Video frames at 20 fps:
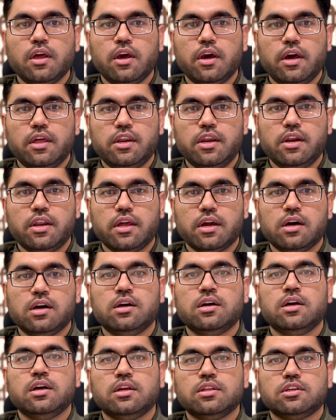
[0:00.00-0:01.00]
In India,
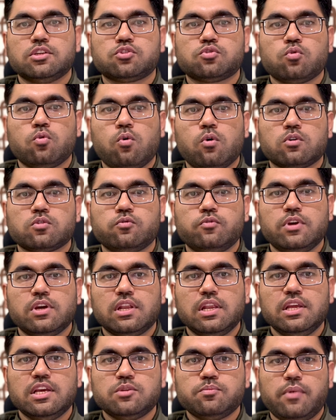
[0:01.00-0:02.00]
the stock's
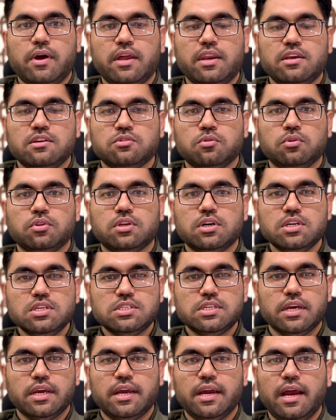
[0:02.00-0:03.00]
weekly expiry is on
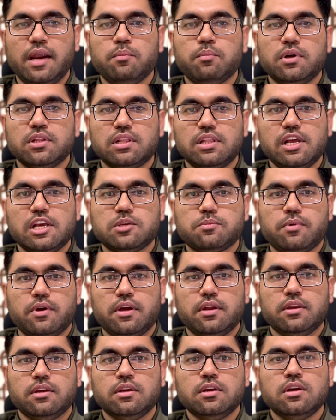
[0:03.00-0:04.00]
Thursday and monthly
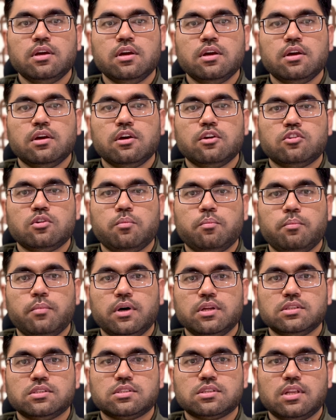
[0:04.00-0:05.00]
expiry is on
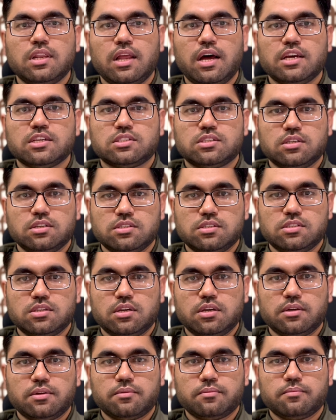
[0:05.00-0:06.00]
month's last Thursday.
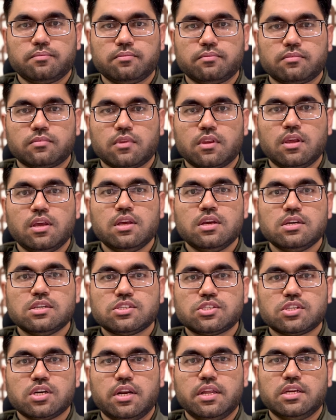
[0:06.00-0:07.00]

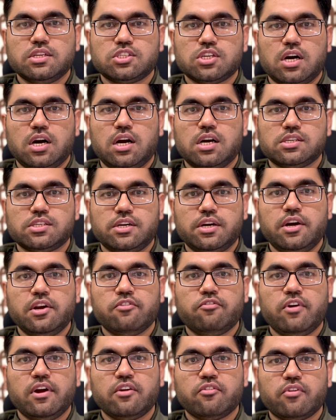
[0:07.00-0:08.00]
Studying charts,
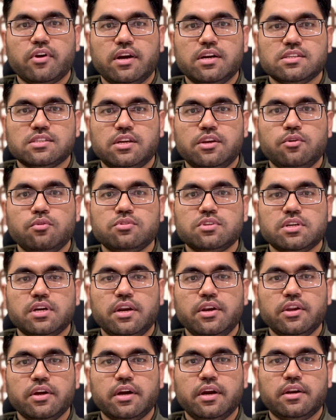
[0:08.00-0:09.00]
identifying trends, and using
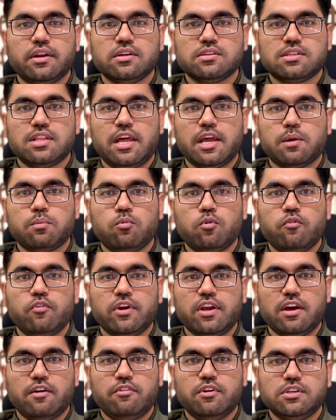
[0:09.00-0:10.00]
indicators like
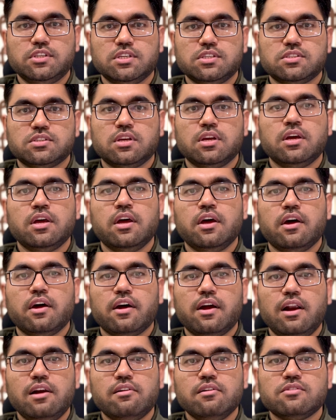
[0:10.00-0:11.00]
moving averages,
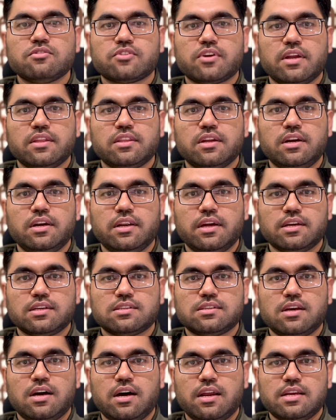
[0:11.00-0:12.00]
relative strength index
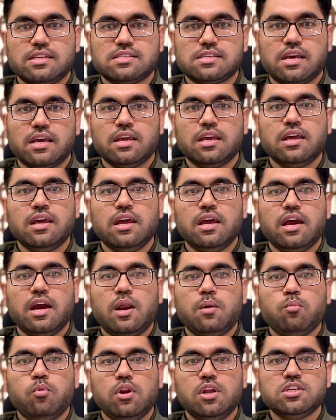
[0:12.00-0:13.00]

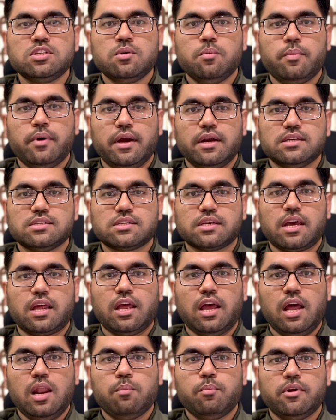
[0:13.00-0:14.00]
and Bollinger Bands can
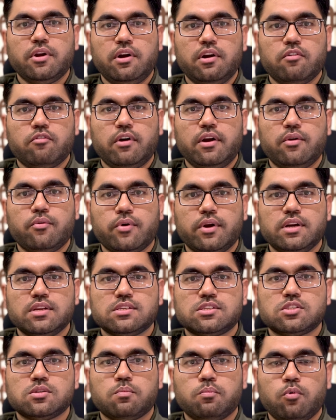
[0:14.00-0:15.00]
help identify
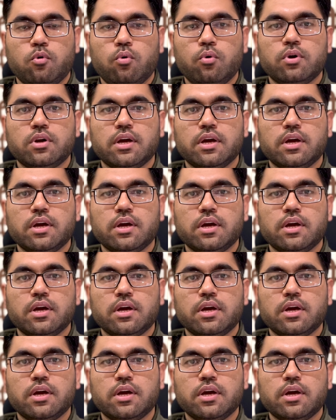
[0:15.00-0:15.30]
trends, support,